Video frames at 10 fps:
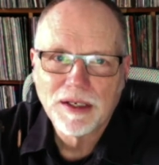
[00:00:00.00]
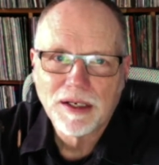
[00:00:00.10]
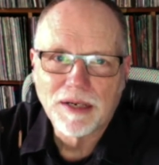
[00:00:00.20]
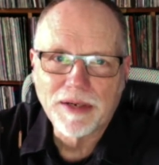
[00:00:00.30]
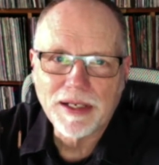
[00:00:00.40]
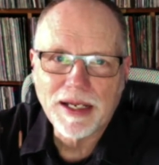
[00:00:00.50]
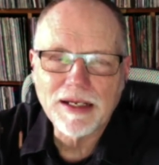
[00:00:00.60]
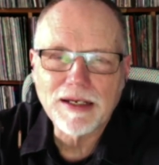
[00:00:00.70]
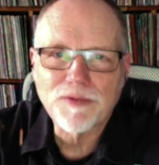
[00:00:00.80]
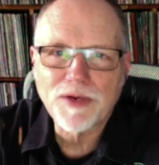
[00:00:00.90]
All right, hey,
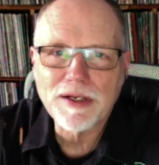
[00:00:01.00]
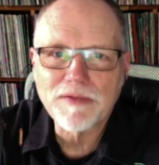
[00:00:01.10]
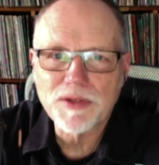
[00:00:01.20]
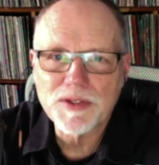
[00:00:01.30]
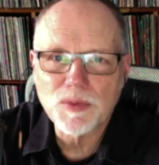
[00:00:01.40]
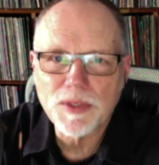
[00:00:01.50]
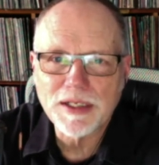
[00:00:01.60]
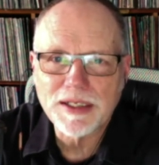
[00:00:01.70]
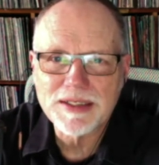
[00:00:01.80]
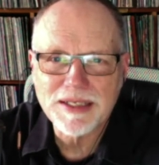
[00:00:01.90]
got a fun interview this
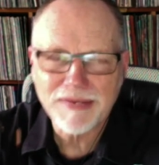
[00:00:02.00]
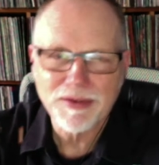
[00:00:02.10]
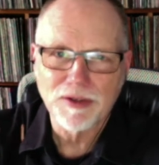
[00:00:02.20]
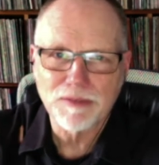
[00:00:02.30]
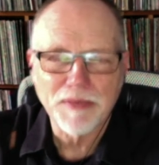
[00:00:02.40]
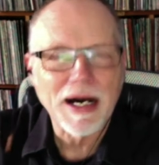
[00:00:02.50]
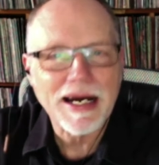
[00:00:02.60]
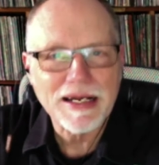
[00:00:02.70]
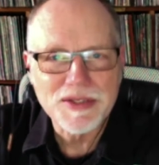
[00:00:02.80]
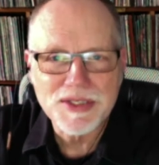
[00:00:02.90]
week. It's kind of a look
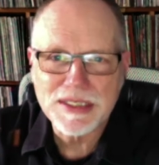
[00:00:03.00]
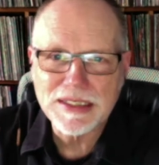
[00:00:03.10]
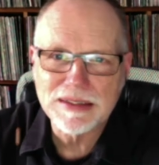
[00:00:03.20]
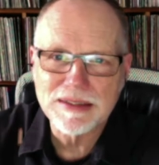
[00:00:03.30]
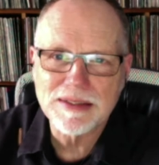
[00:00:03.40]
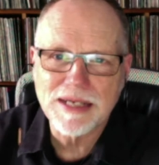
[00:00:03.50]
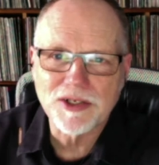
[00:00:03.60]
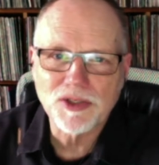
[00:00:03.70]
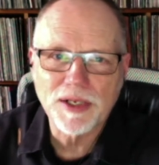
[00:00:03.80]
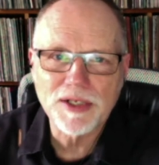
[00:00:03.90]
behind the scenes
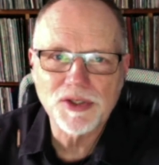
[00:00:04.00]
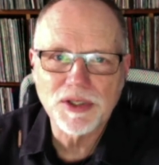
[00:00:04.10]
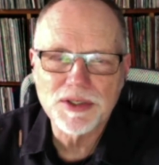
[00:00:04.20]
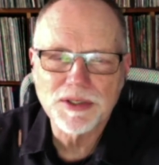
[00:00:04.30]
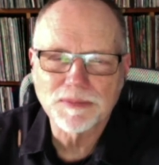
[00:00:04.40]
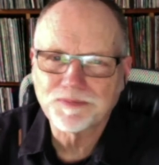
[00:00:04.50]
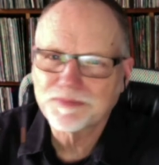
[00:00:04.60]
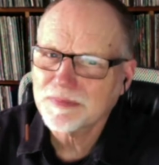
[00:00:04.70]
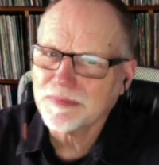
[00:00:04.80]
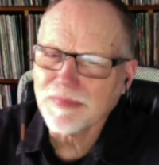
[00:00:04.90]
at trade shows.
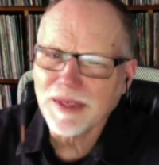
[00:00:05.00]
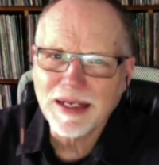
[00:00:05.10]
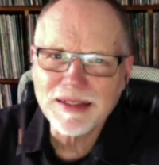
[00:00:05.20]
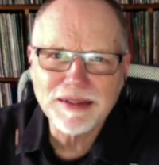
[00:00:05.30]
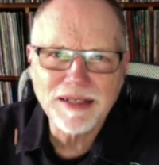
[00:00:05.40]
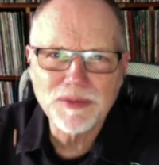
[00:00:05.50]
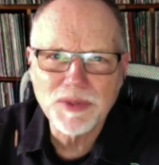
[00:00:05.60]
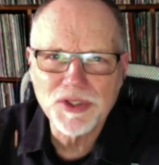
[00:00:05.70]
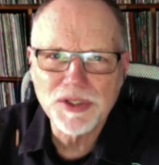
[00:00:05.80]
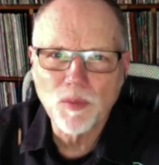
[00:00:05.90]
Got to connect with
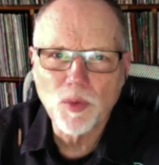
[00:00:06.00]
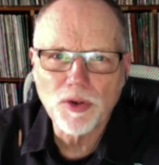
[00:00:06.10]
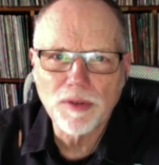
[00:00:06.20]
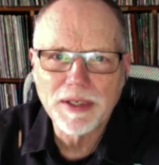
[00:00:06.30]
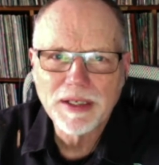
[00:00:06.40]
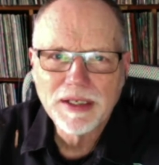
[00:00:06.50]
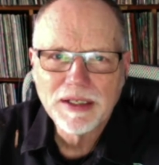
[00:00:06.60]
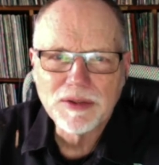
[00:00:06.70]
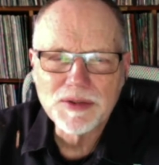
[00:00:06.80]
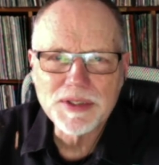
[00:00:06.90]
Jim Wurm,
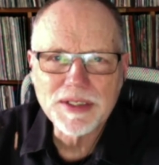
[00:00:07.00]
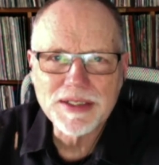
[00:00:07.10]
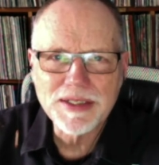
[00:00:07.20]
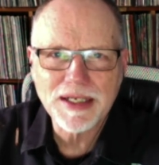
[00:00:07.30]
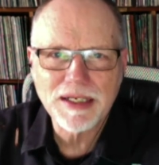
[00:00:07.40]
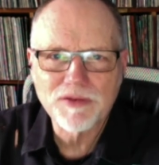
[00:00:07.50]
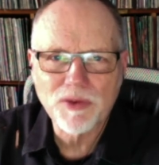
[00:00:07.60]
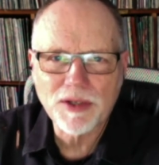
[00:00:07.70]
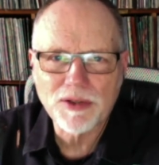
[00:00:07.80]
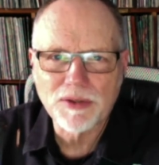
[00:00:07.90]
who's the executive
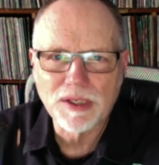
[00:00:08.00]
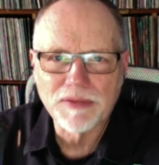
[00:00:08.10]
director of